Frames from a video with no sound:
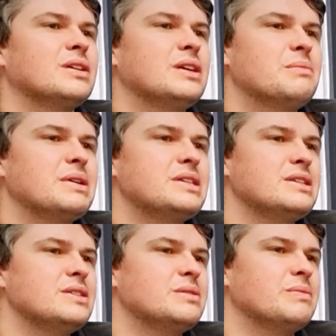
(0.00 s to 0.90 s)
Yeah, it makes
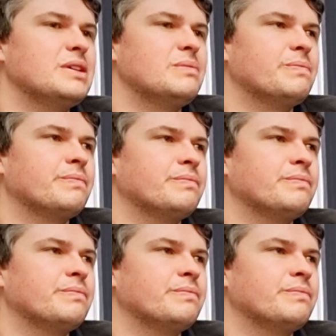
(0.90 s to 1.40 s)
sense. I mean,